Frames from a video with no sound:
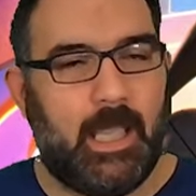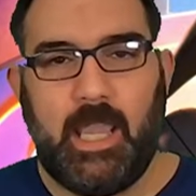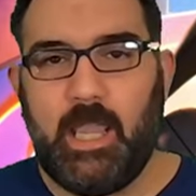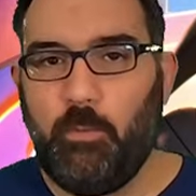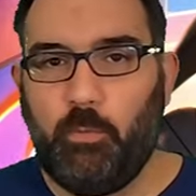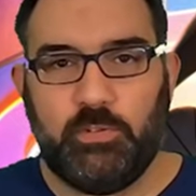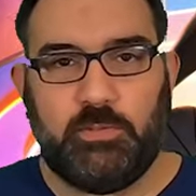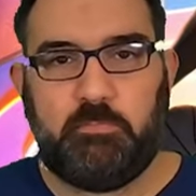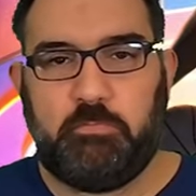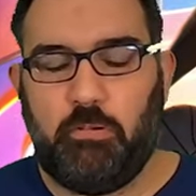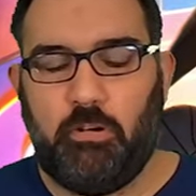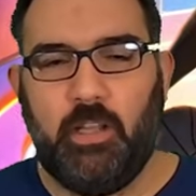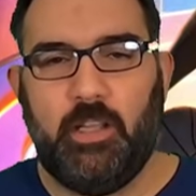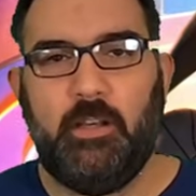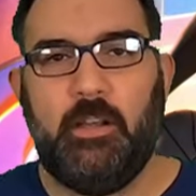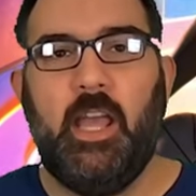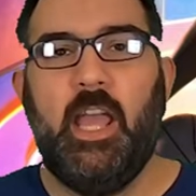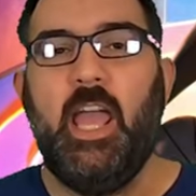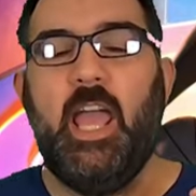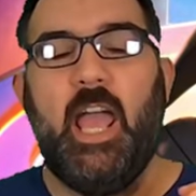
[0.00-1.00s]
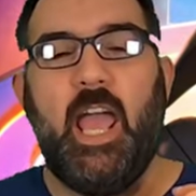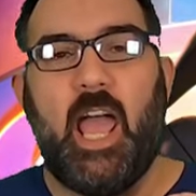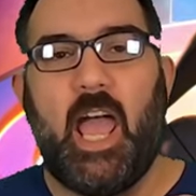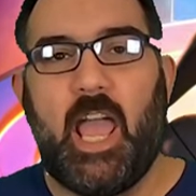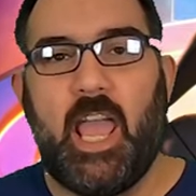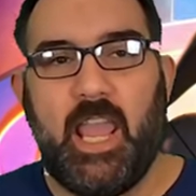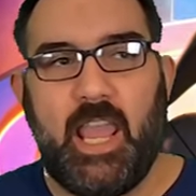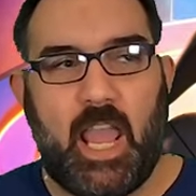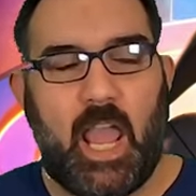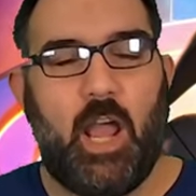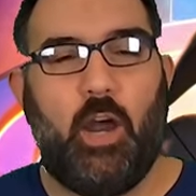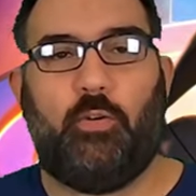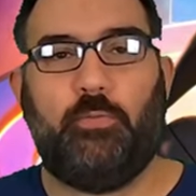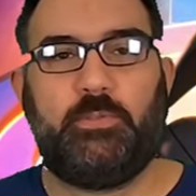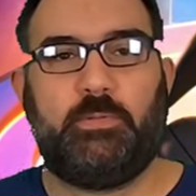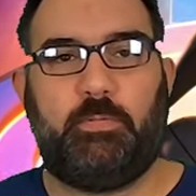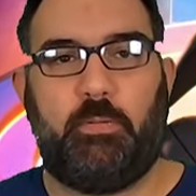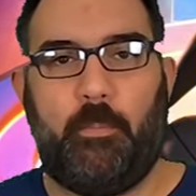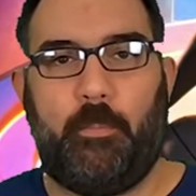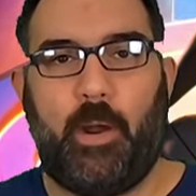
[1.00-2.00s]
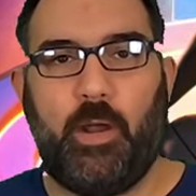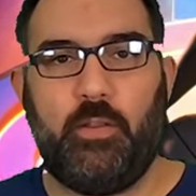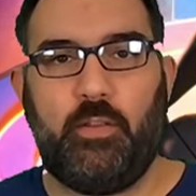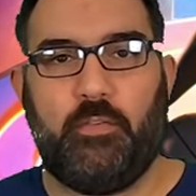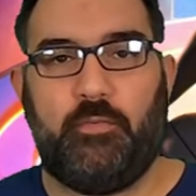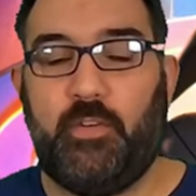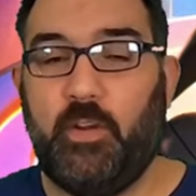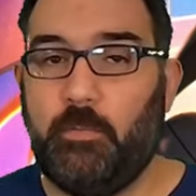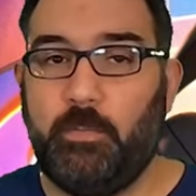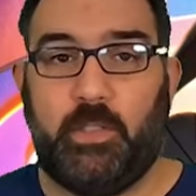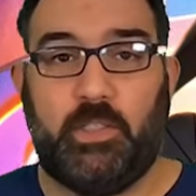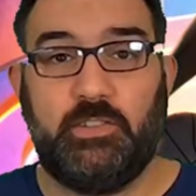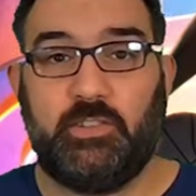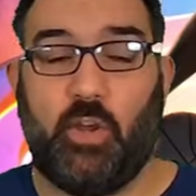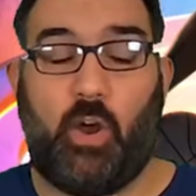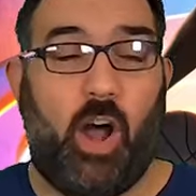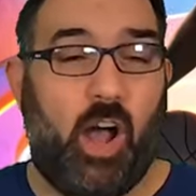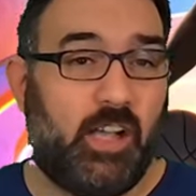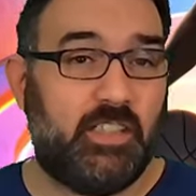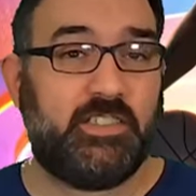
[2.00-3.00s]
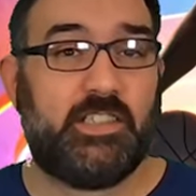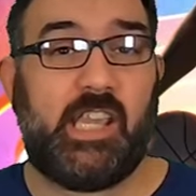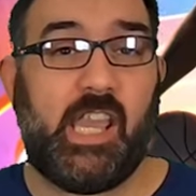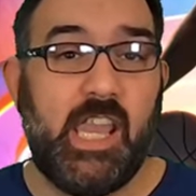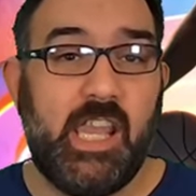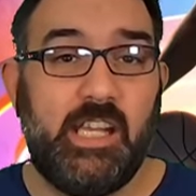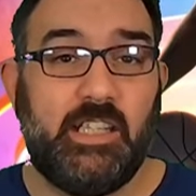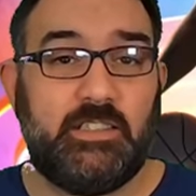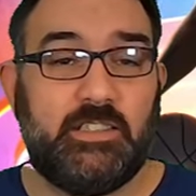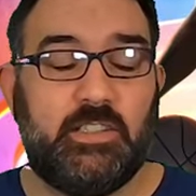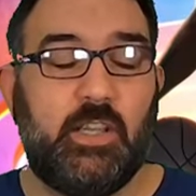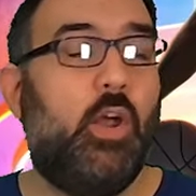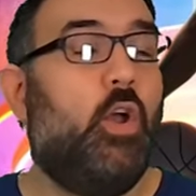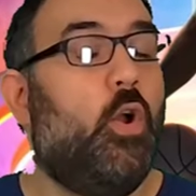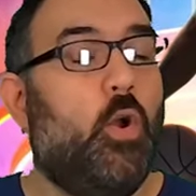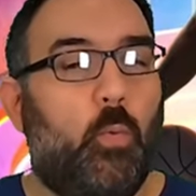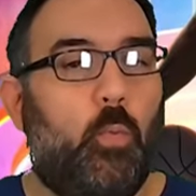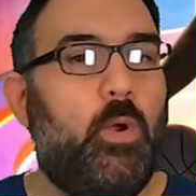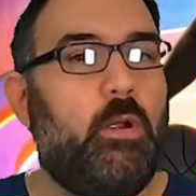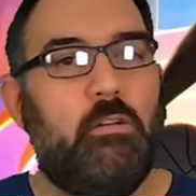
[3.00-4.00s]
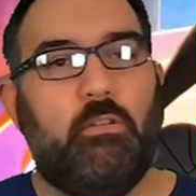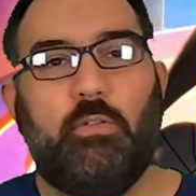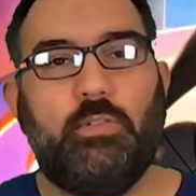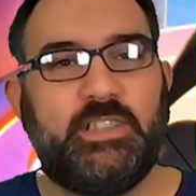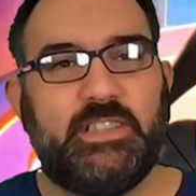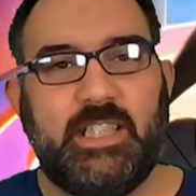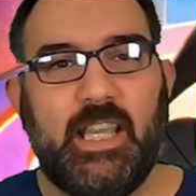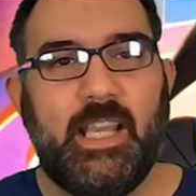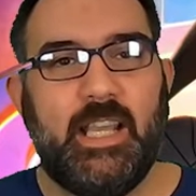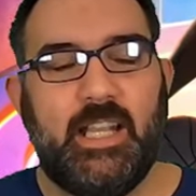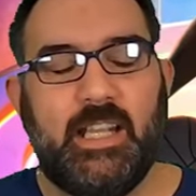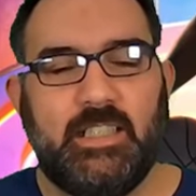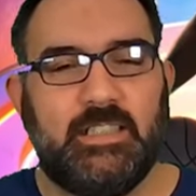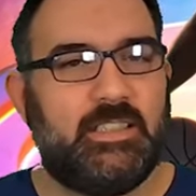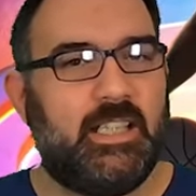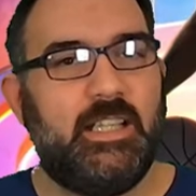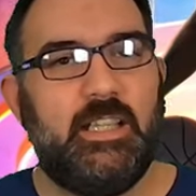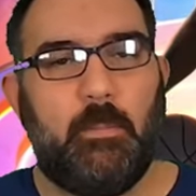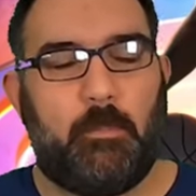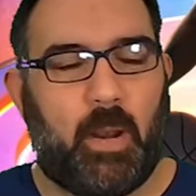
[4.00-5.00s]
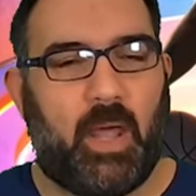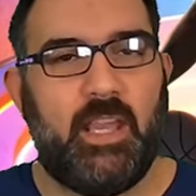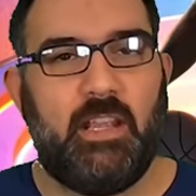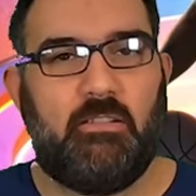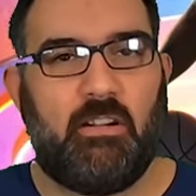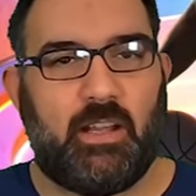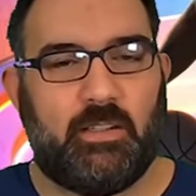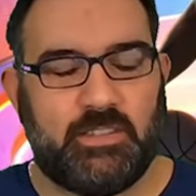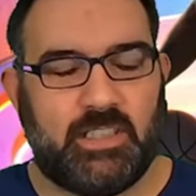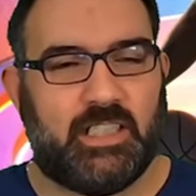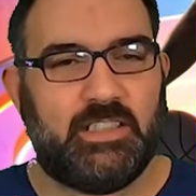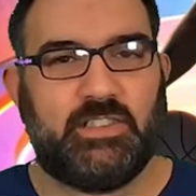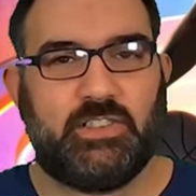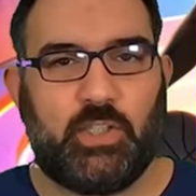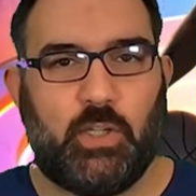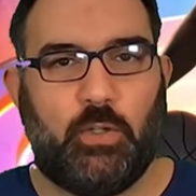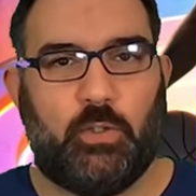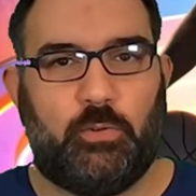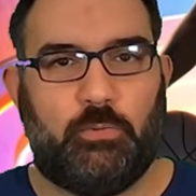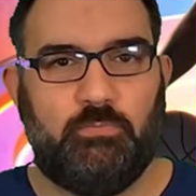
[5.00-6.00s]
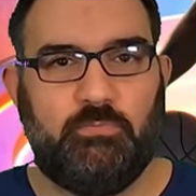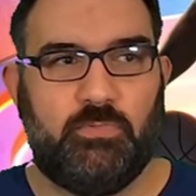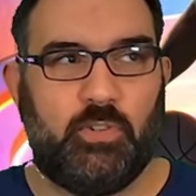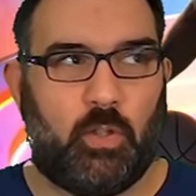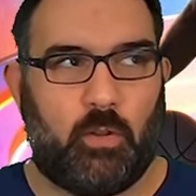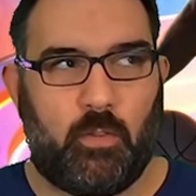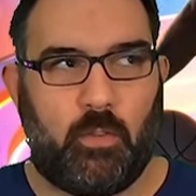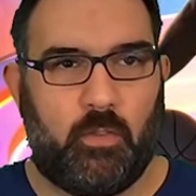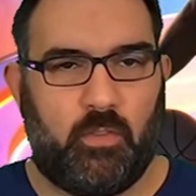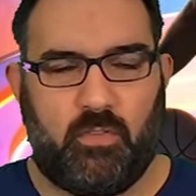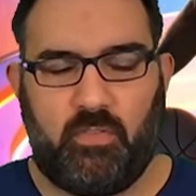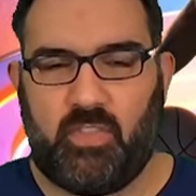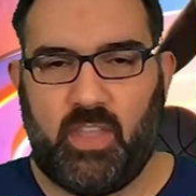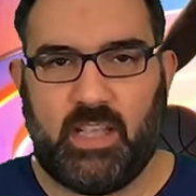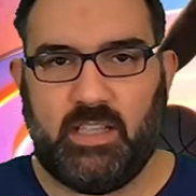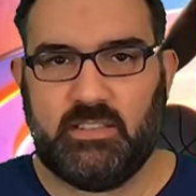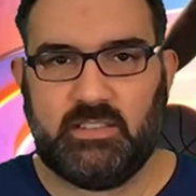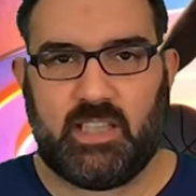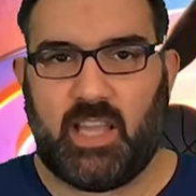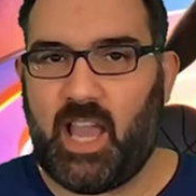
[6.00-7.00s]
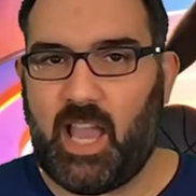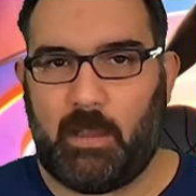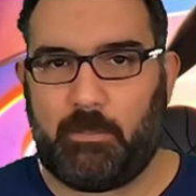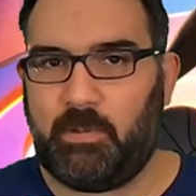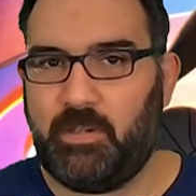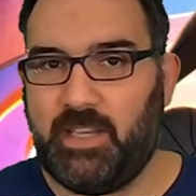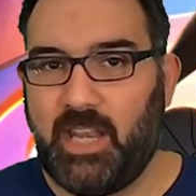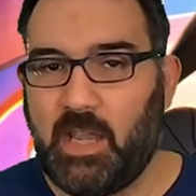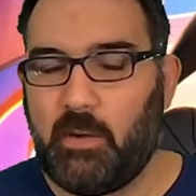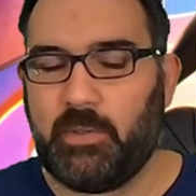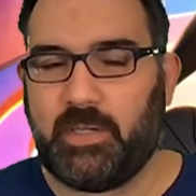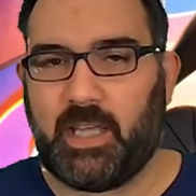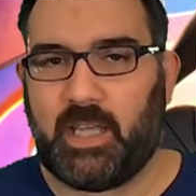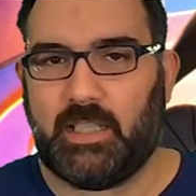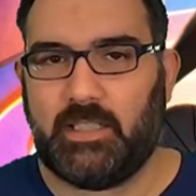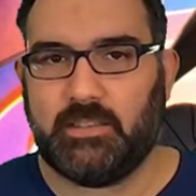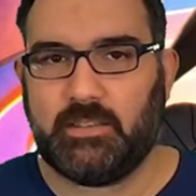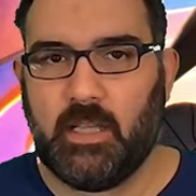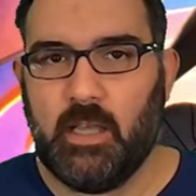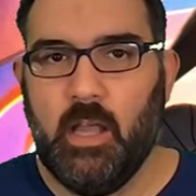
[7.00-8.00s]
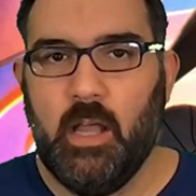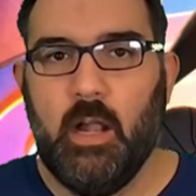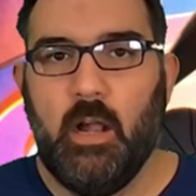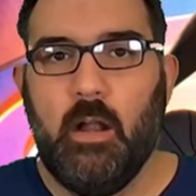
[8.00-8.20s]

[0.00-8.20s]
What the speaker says: it was brilliant. It helped promote the film because us kids, we were all singing this in the playground at school. Things that happen nowadays.